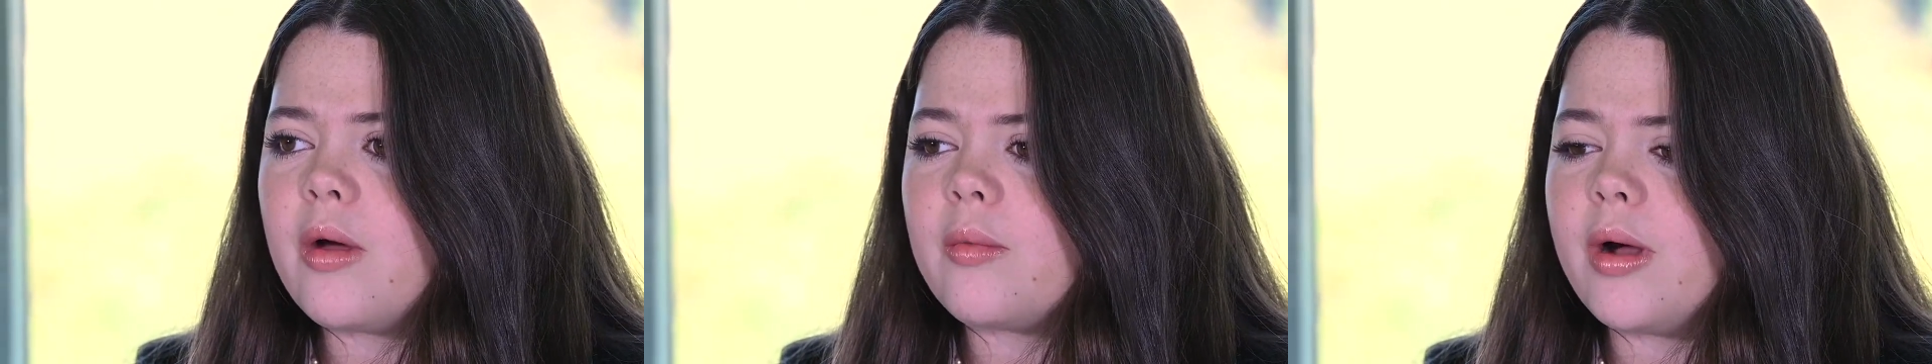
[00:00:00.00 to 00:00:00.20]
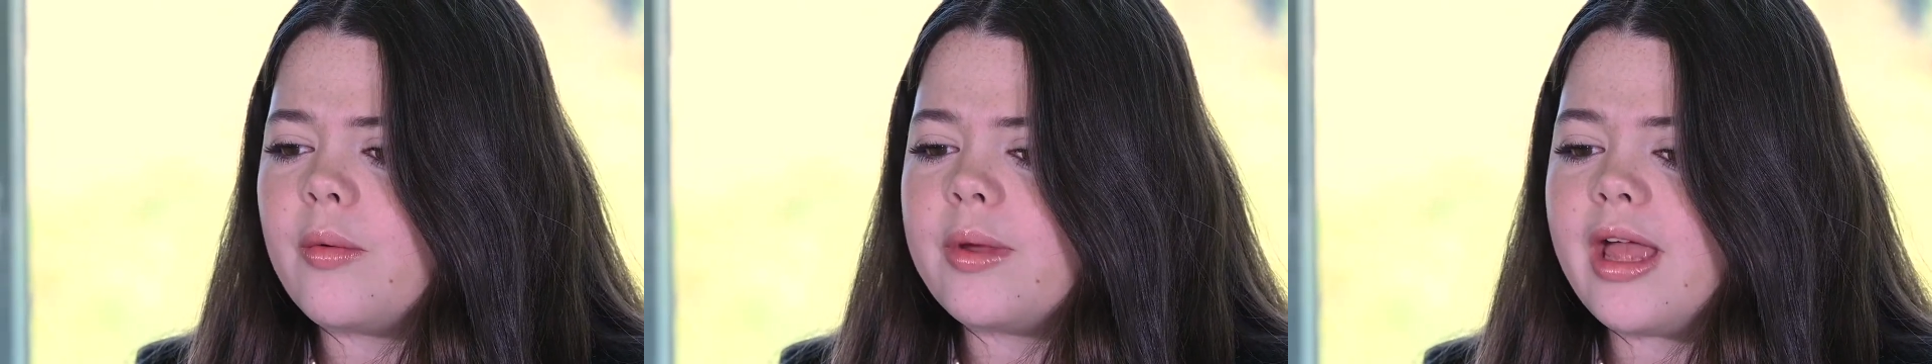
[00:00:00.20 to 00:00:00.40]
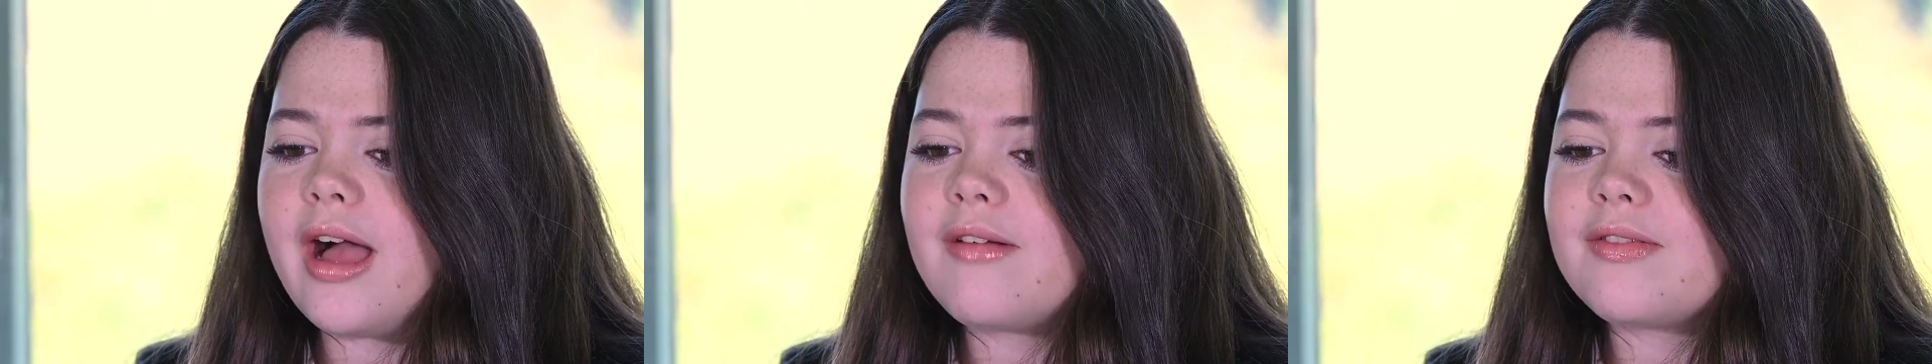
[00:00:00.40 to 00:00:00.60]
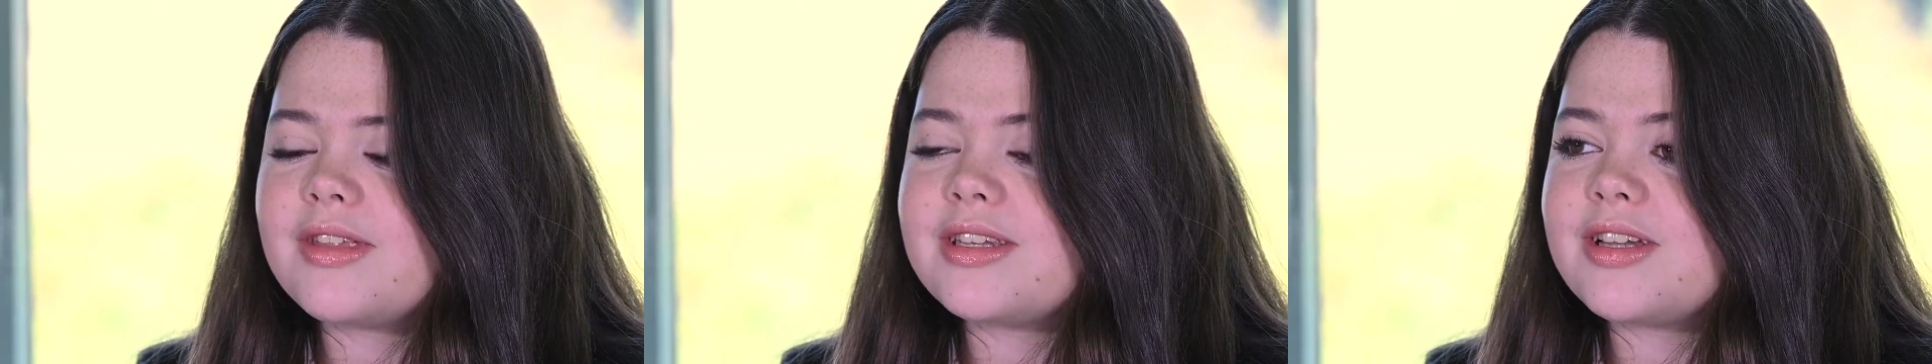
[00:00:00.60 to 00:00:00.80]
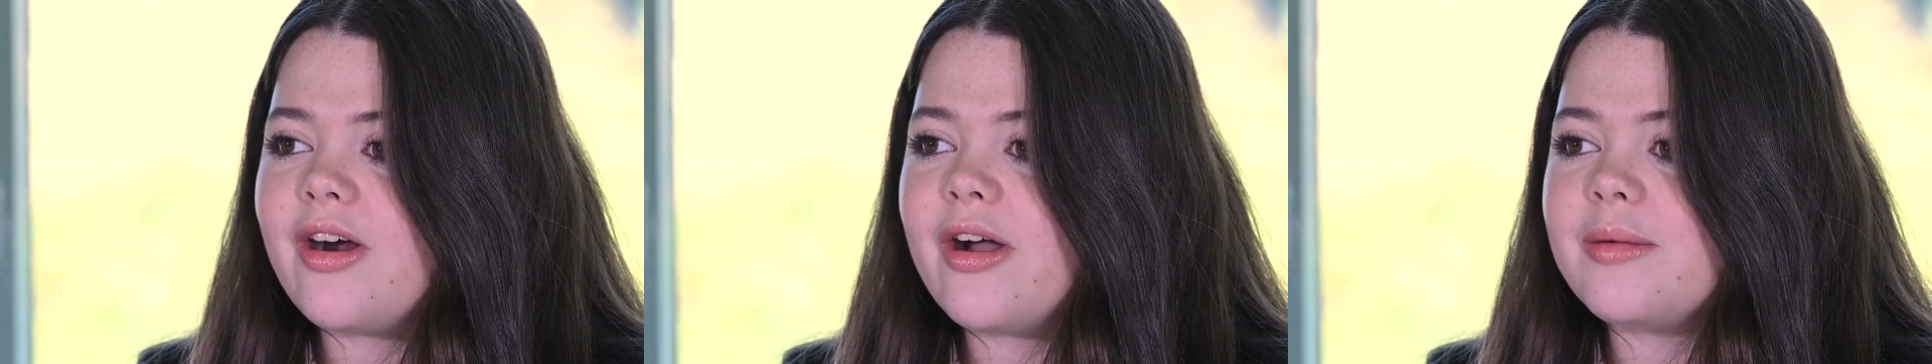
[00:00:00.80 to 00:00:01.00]
where we have
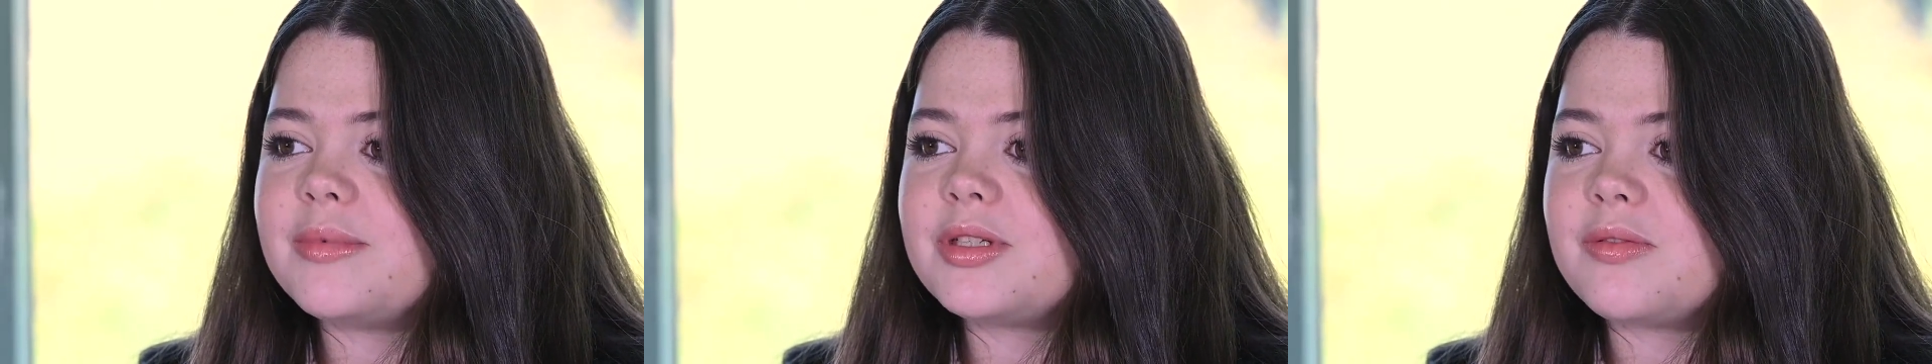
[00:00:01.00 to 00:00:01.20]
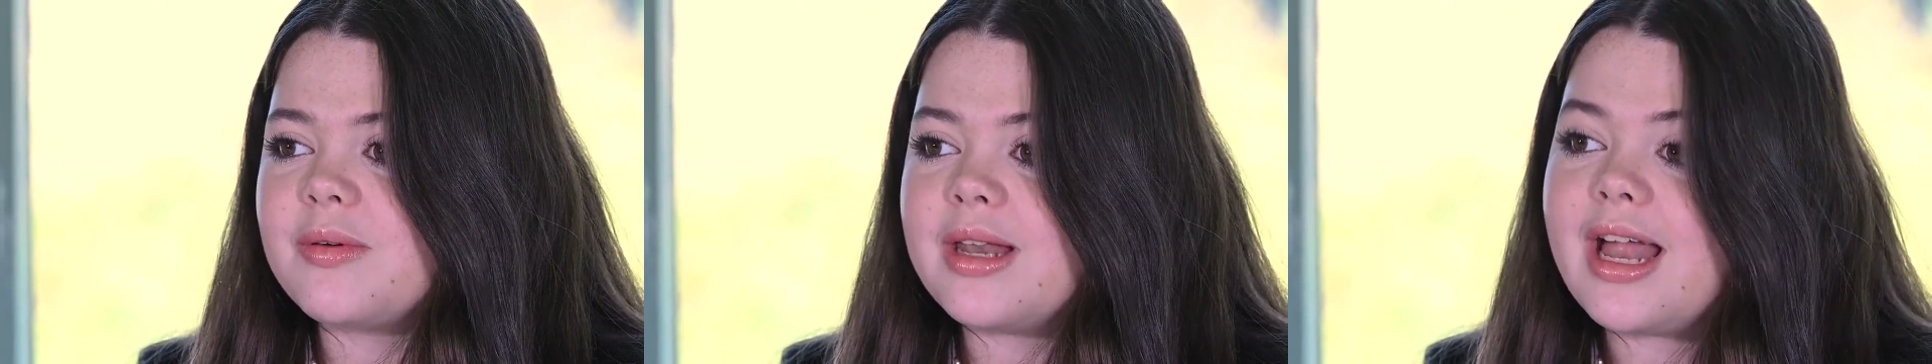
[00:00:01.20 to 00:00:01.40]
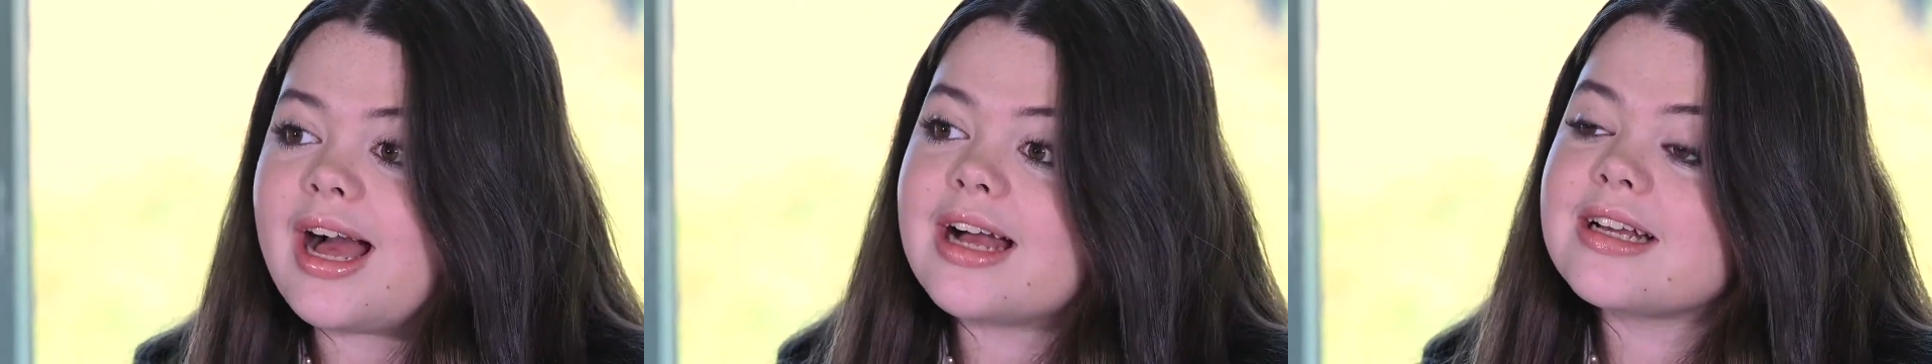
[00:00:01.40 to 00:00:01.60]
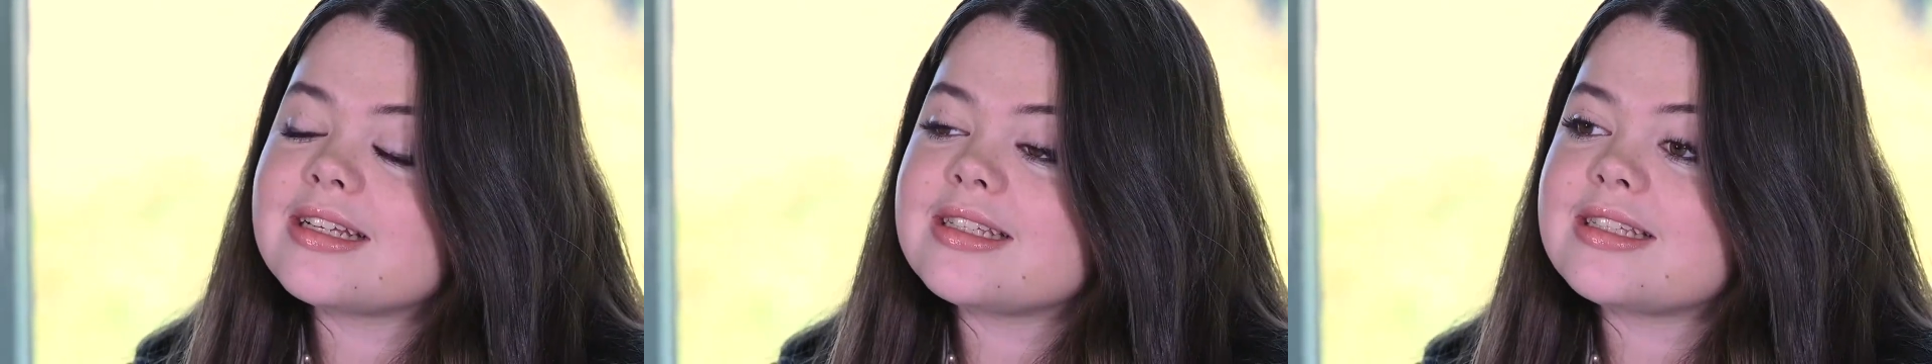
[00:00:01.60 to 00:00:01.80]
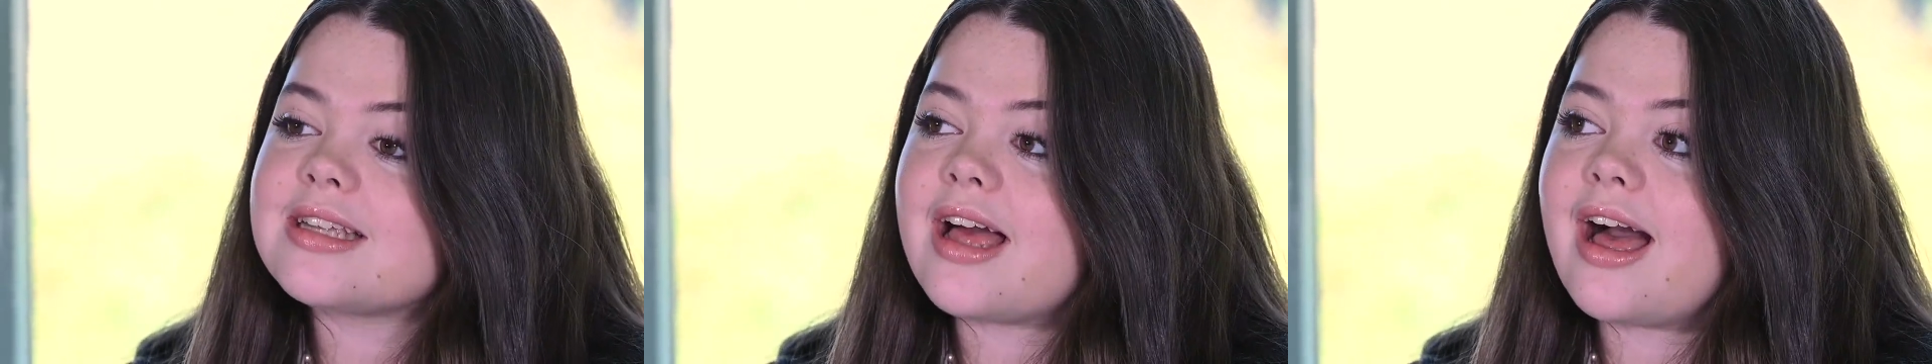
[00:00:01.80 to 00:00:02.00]
the time to
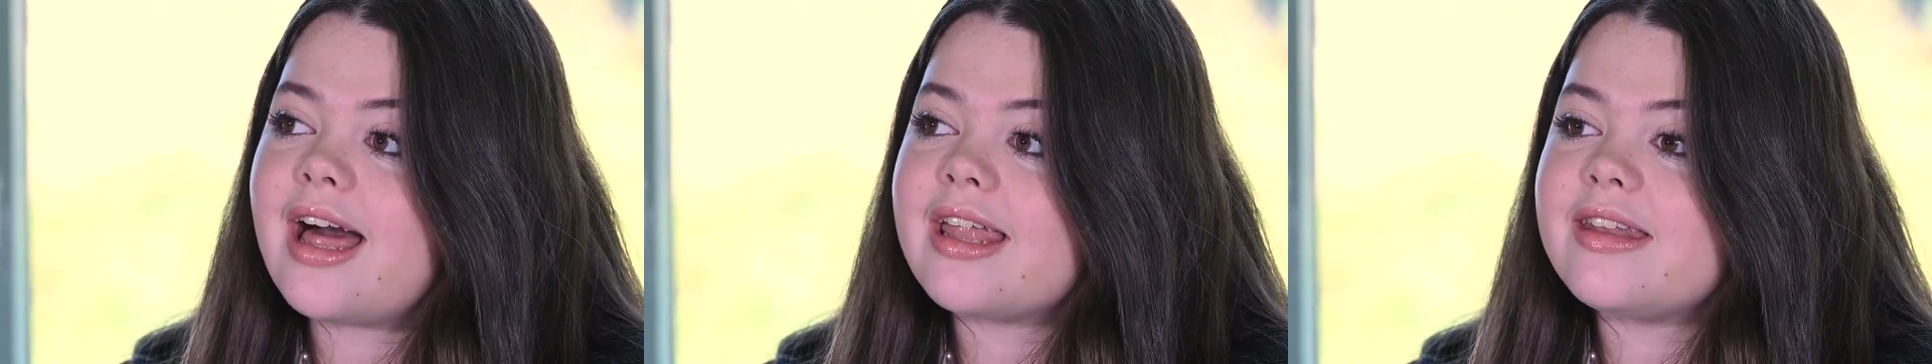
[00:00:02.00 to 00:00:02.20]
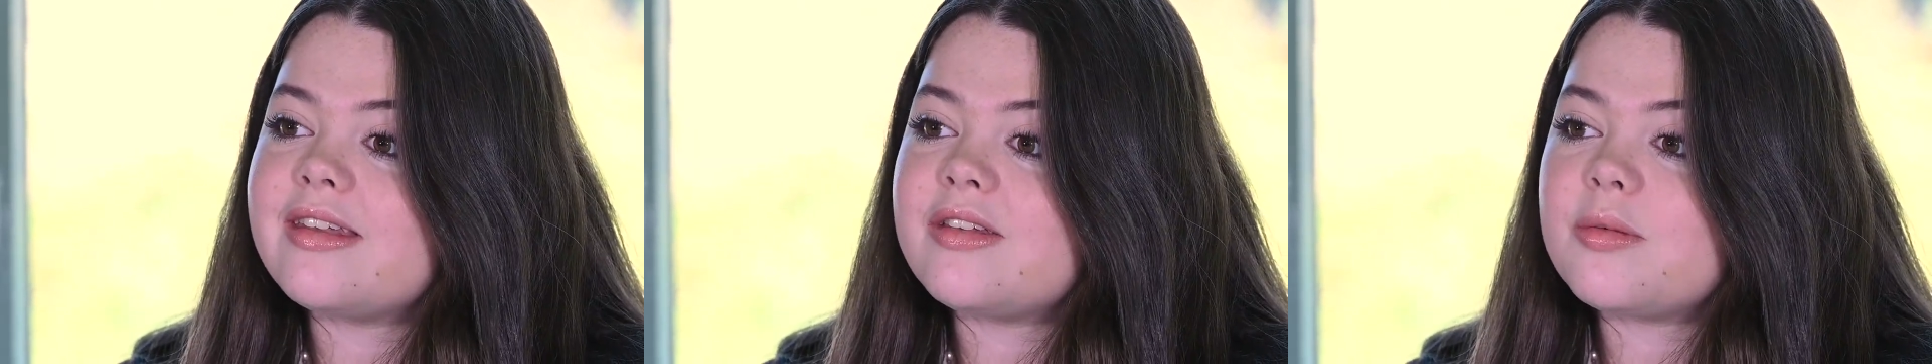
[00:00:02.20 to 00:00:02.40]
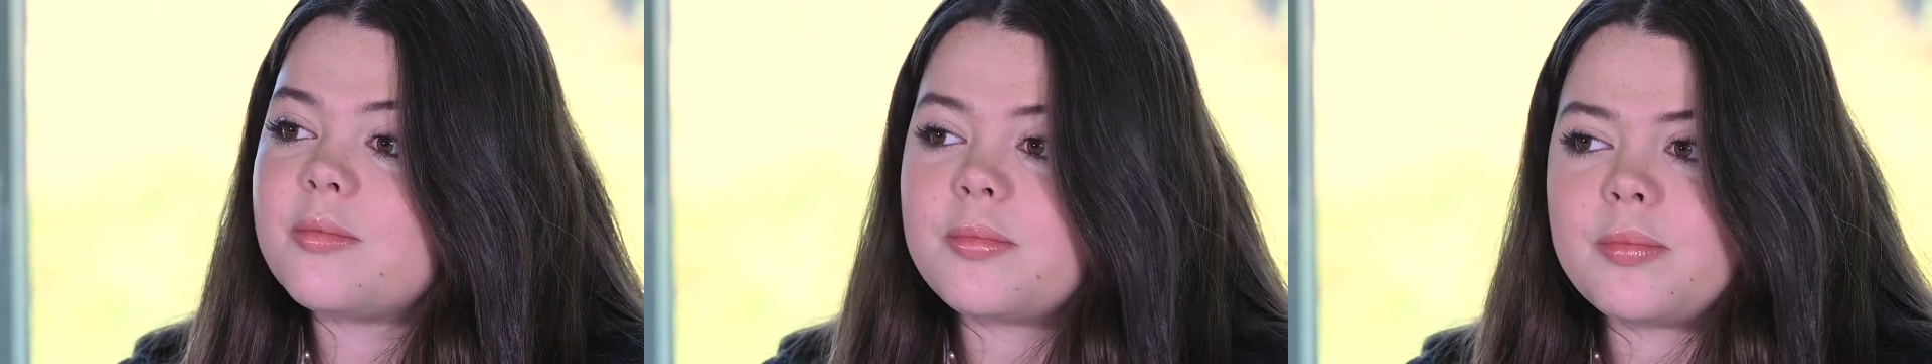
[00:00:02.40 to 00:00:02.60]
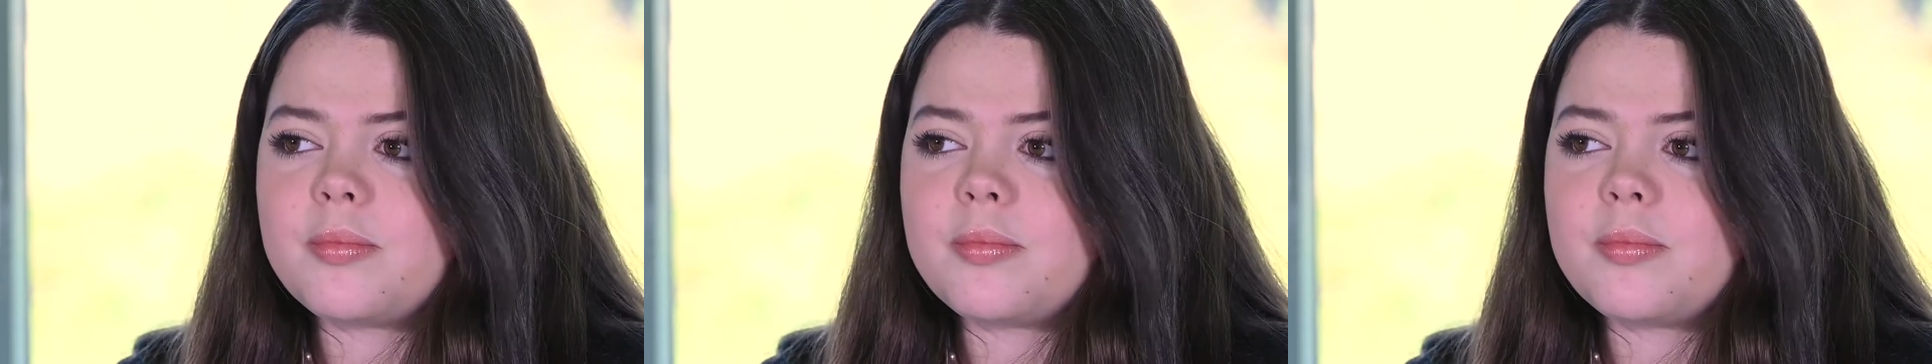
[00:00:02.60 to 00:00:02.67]
relax and